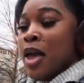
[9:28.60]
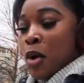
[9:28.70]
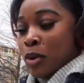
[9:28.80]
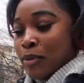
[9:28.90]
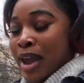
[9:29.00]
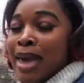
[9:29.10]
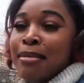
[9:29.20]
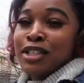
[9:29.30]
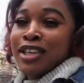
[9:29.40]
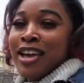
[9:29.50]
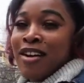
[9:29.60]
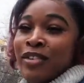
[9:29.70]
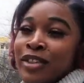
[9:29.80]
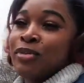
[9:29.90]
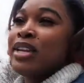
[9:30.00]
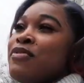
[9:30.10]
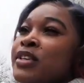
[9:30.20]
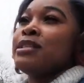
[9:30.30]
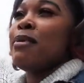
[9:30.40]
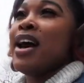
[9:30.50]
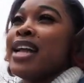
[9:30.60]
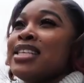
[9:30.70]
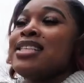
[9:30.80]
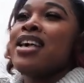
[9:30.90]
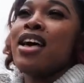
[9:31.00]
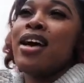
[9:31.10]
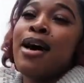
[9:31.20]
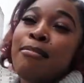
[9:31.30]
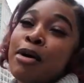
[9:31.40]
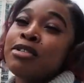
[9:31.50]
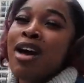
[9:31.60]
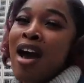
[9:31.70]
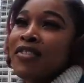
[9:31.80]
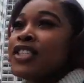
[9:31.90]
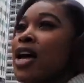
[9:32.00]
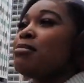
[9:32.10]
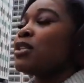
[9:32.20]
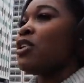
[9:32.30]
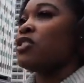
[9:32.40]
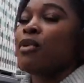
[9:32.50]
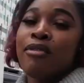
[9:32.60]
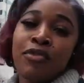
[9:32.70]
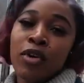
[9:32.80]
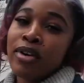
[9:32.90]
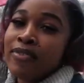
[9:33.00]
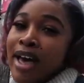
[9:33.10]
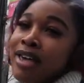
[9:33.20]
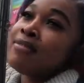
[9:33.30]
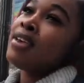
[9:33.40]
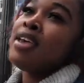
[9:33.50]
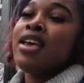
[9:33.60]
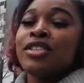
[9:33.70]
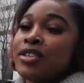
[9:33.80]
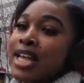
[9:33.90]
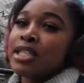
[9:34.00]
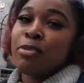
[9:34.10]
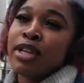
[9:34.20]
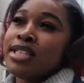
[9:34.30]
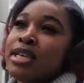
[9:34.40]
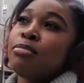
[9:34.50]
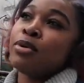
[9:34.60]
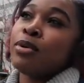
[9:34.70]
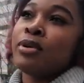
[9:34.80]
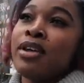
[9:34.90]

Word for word: we were able to cover 3 different spots. Most coffee shops close around 4 or 5, so that's pretty typical,